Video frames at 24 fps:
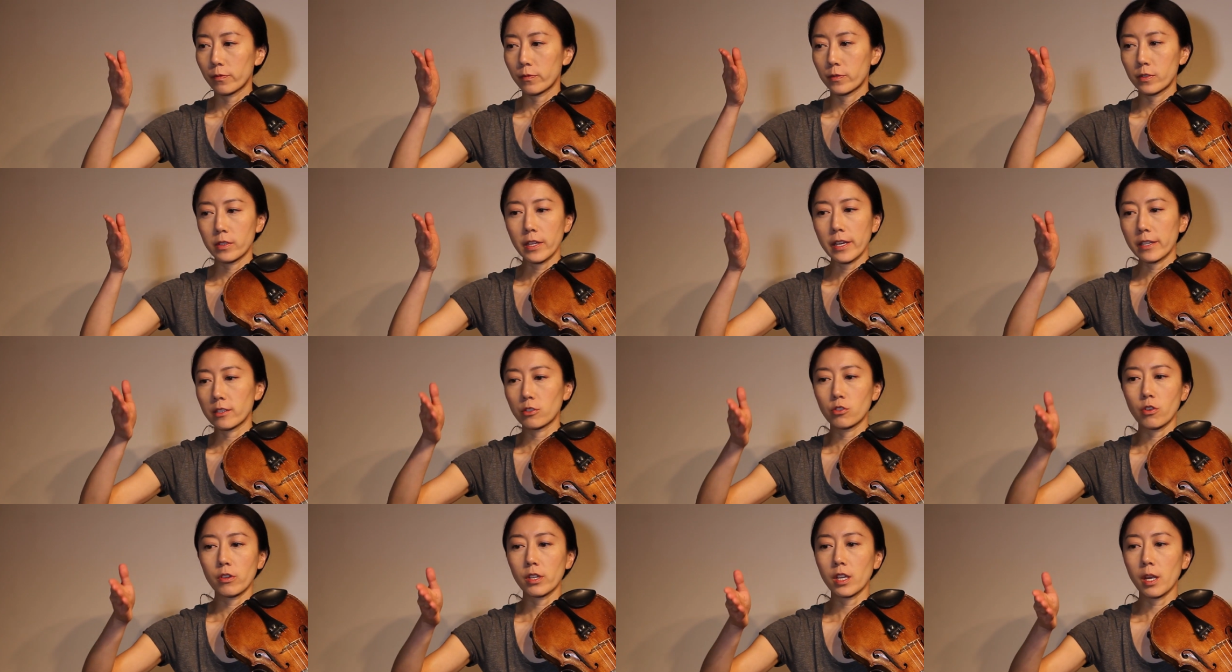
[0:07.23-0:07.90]
like
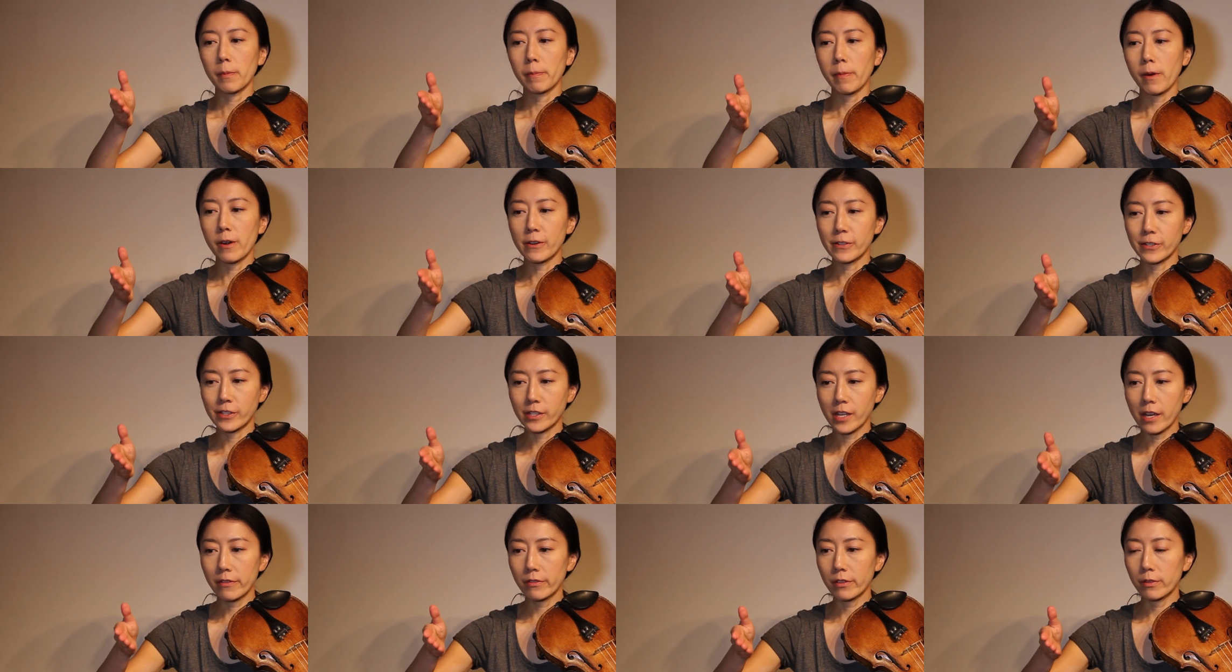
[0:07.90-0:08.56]
starting at bar
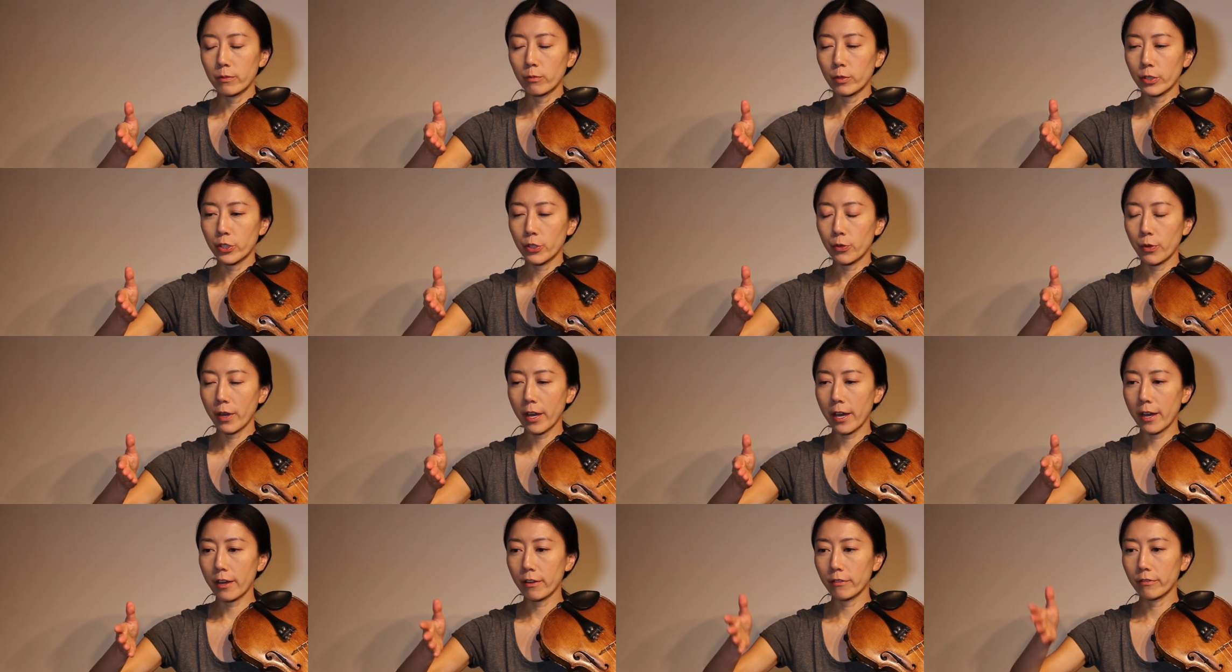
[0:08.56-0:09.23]
7, when you
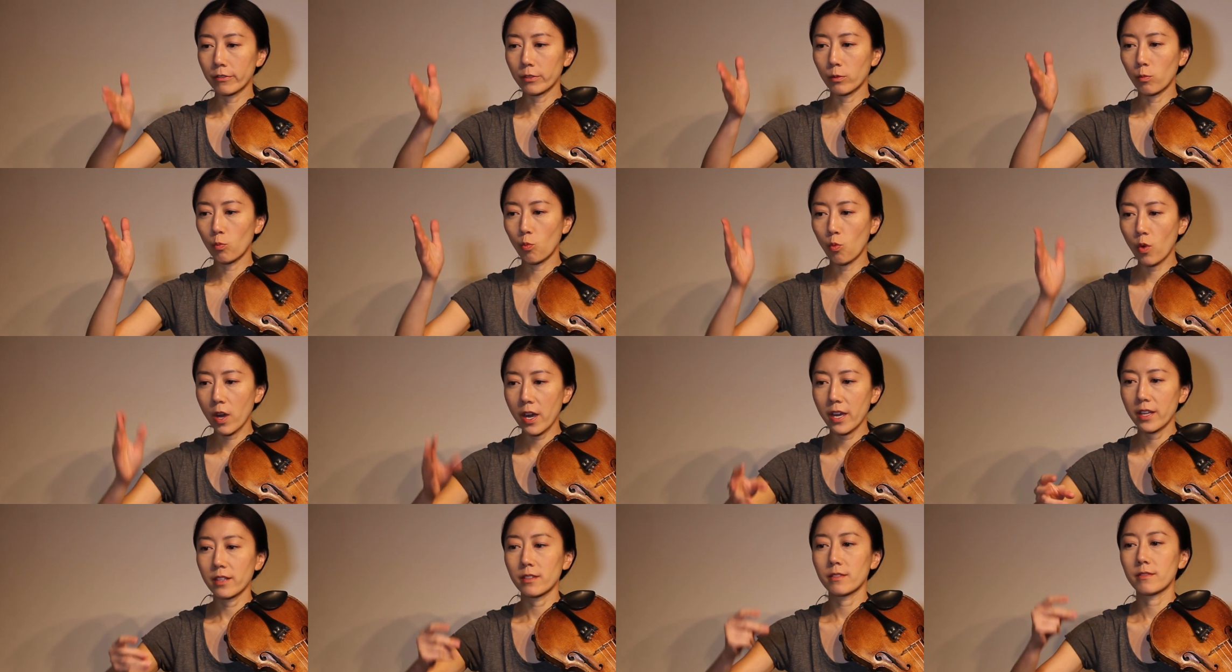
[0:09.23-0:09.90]
have
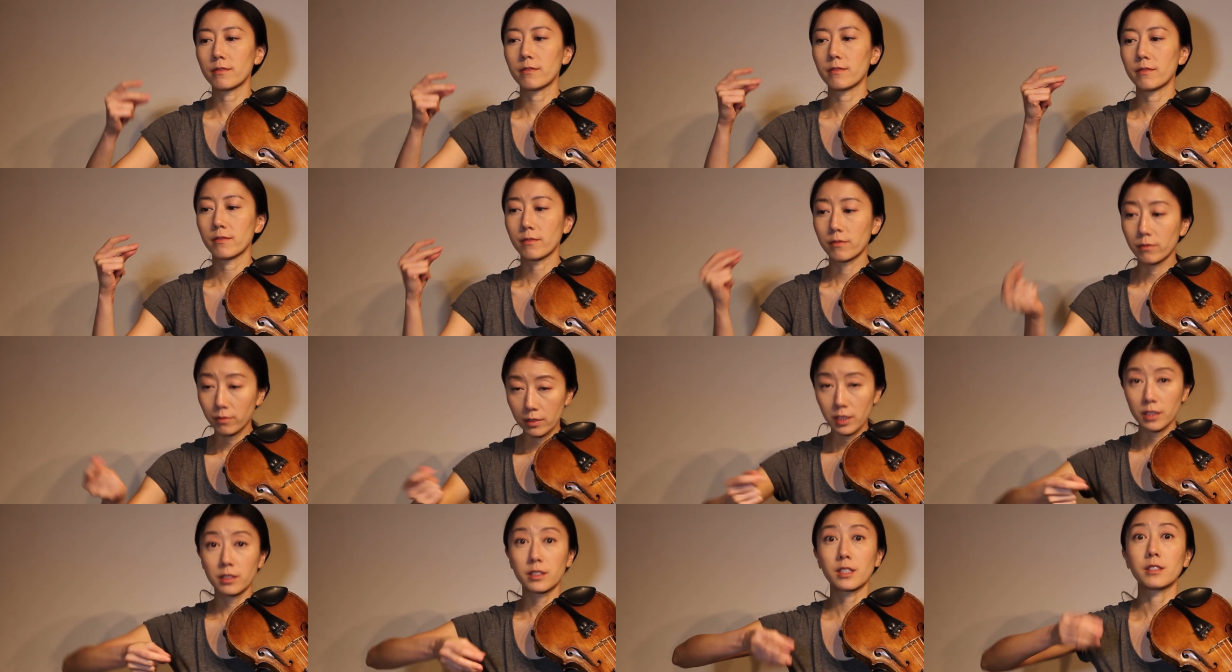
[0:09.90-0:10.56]
1,
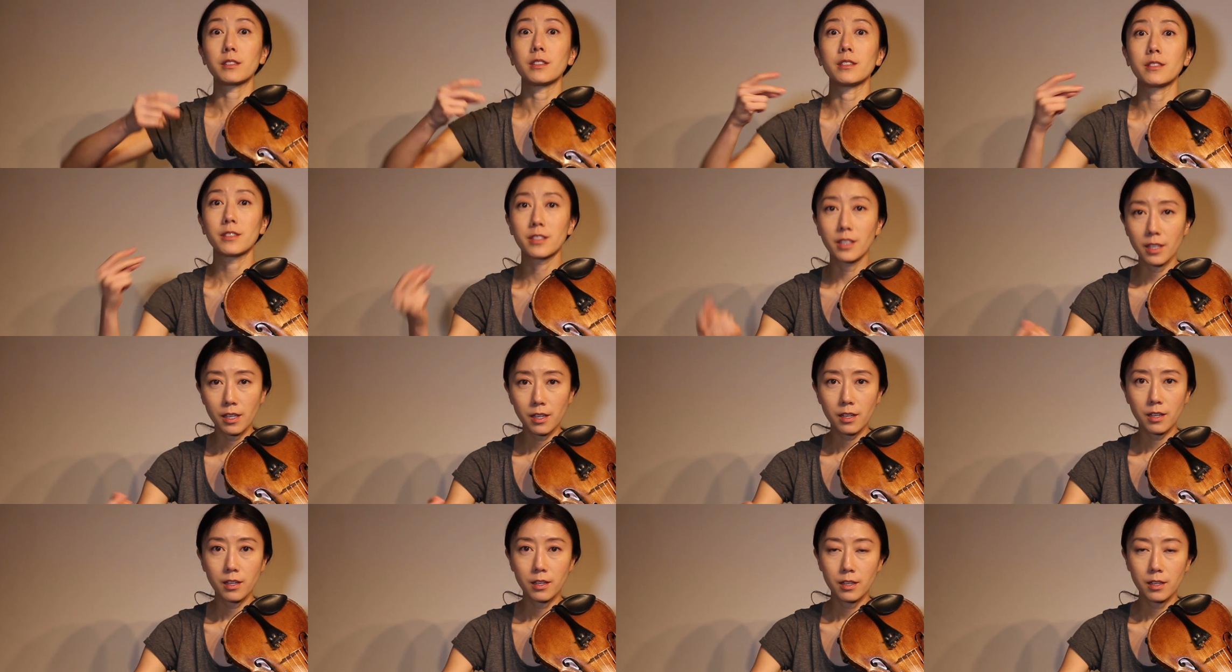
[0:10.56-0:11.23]
da, da, da, da.